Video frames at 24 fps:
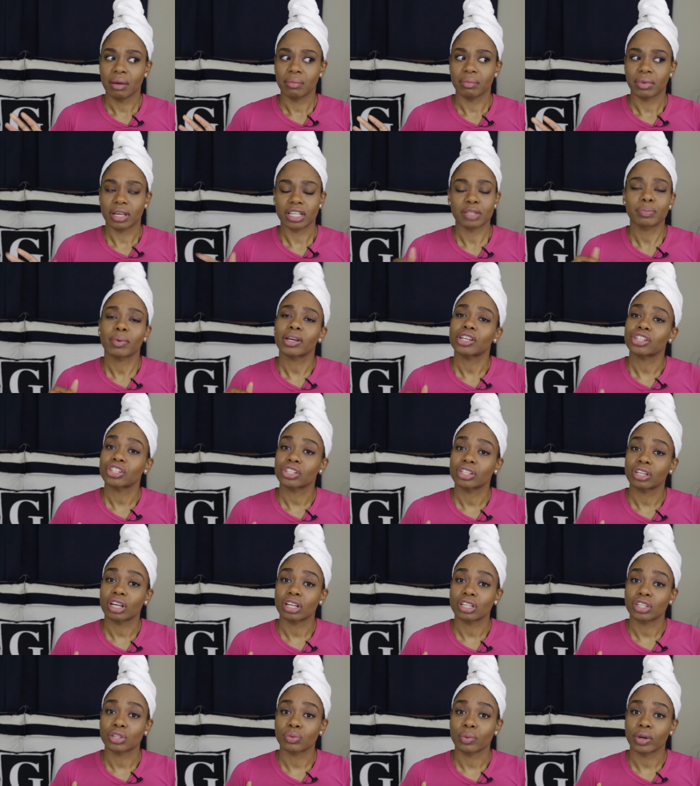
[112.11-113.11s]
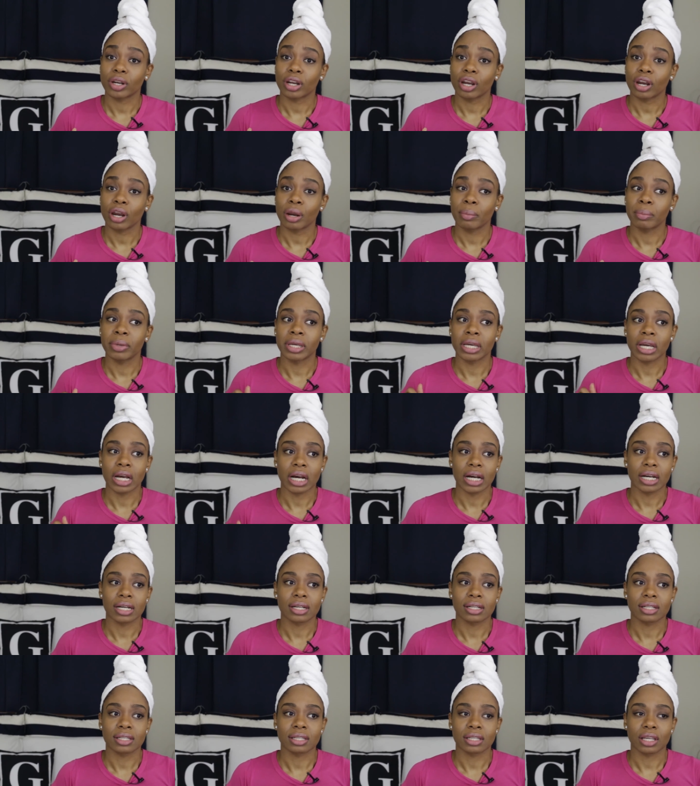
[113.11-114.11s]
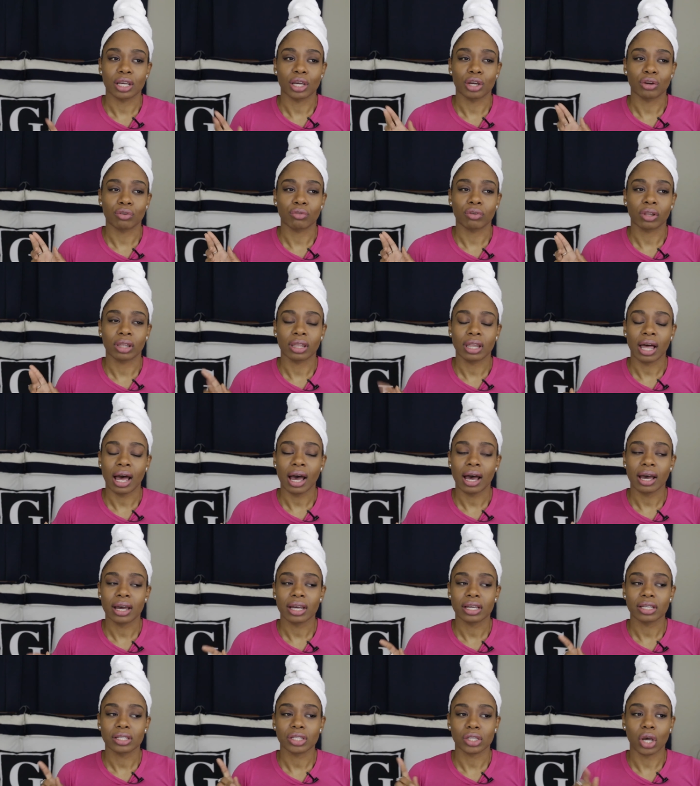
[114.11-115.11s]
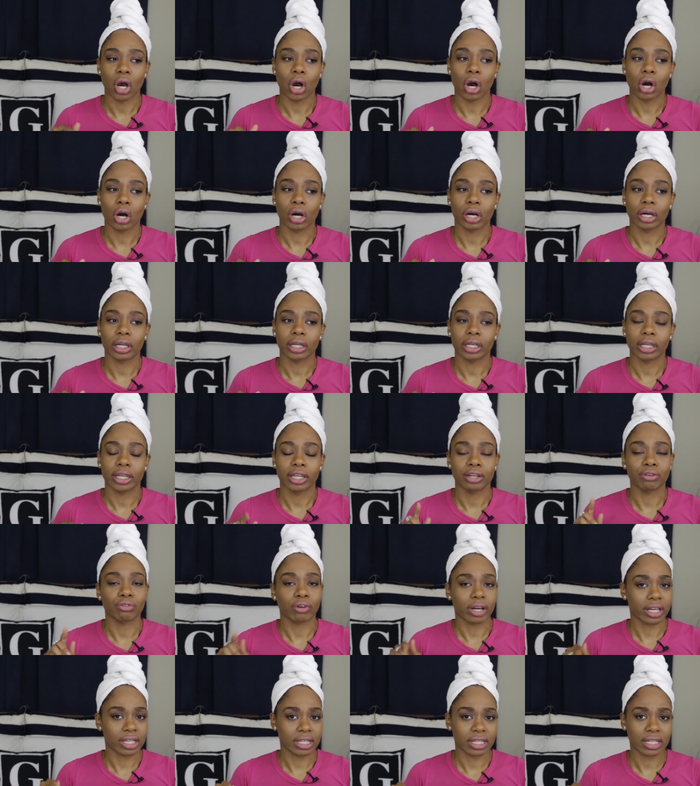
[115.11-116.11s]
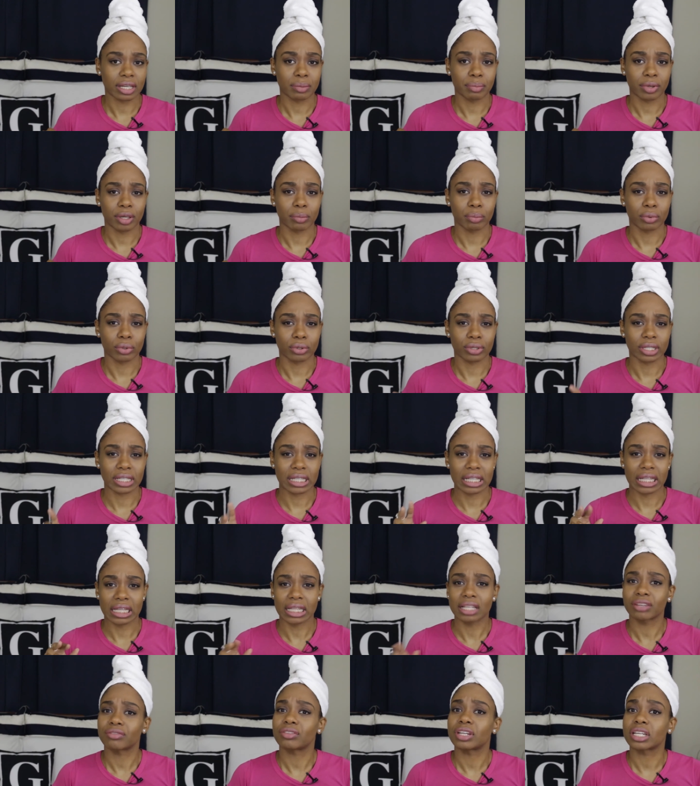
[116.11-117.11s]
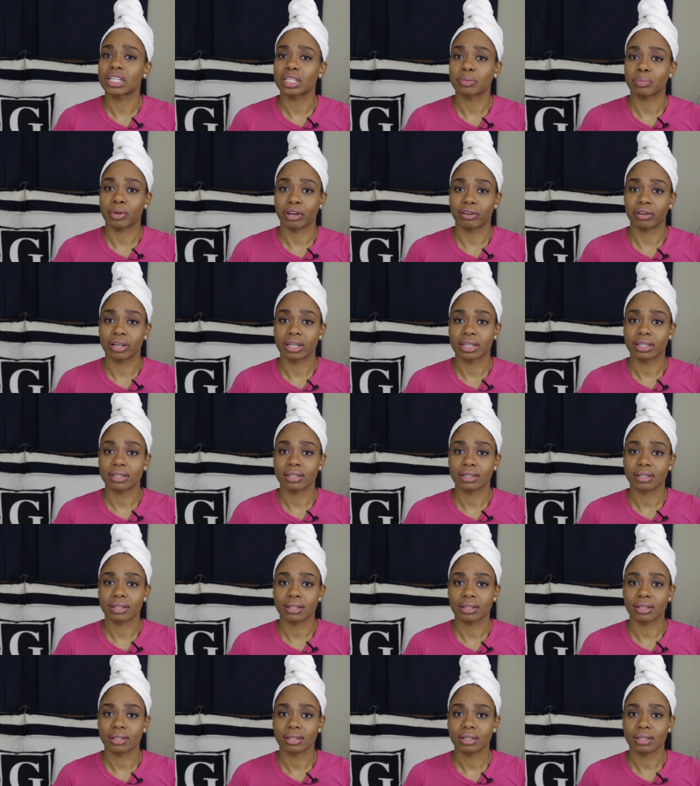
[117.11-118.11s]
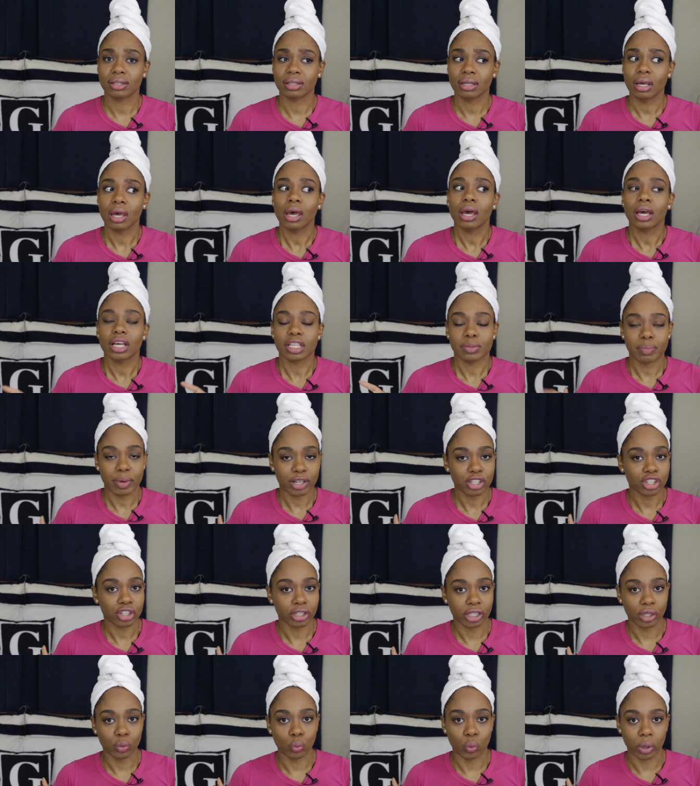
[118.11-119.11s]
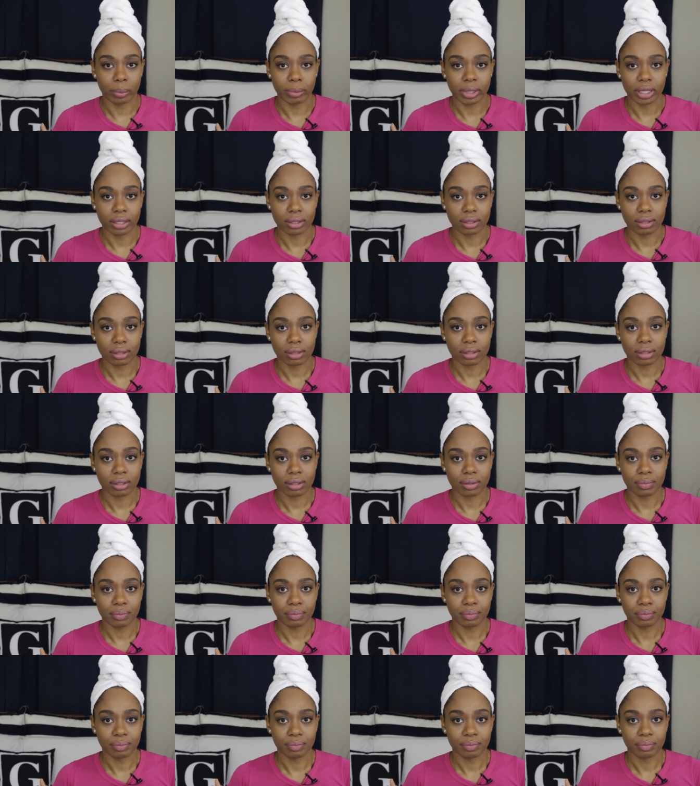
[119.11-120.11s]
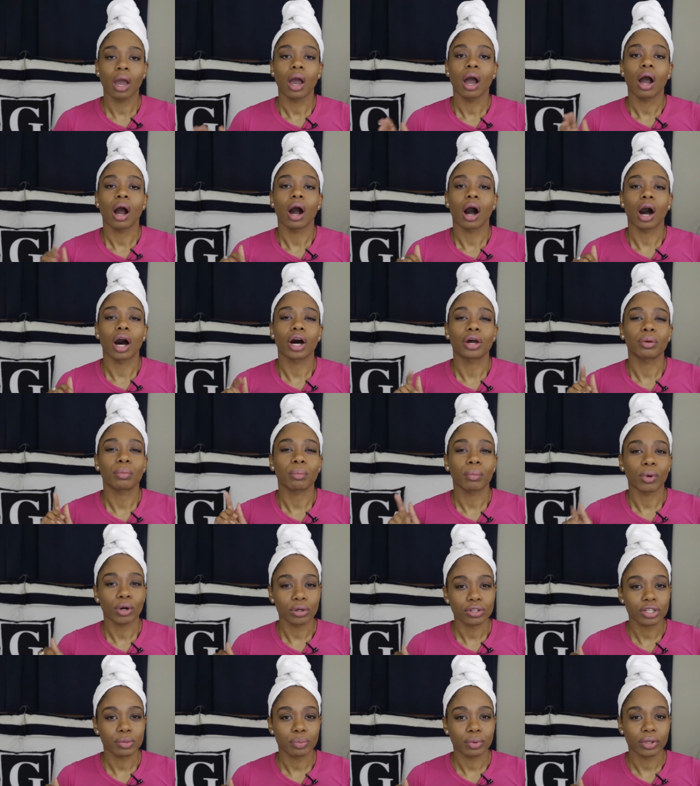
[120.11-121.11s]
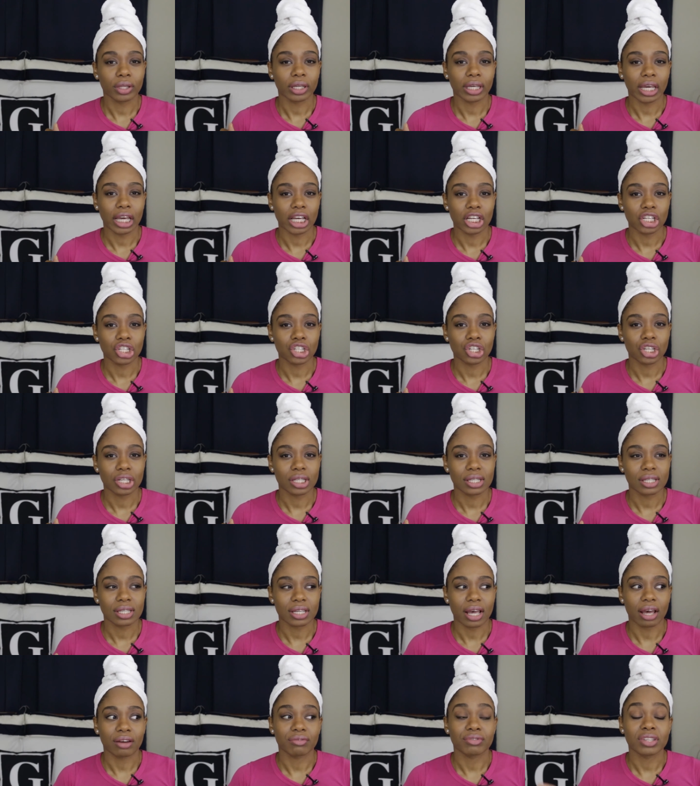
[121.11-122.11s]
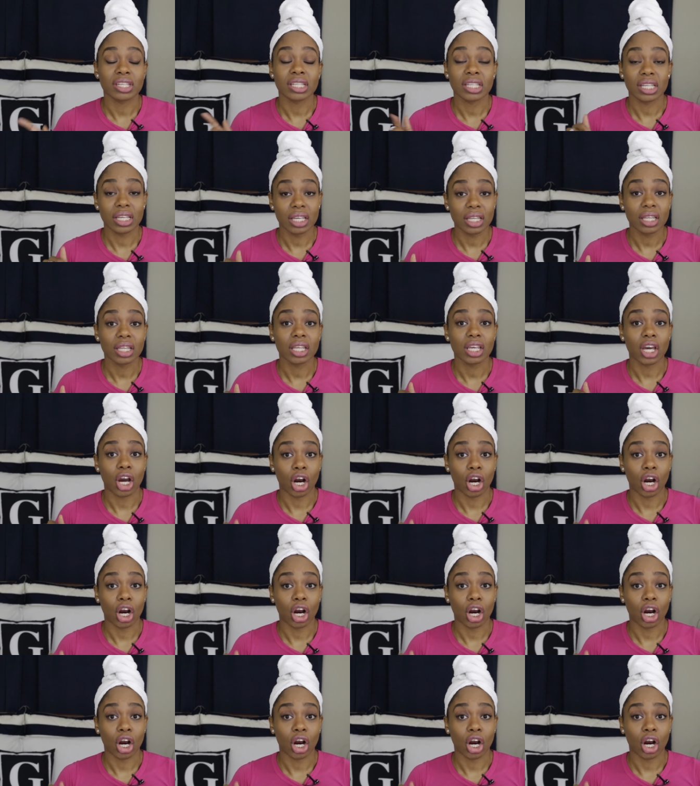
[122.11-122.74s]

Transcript: especially on Twitter because it relies on erasing people's lived experiences, especially women's. On multiple occasions, I've seen the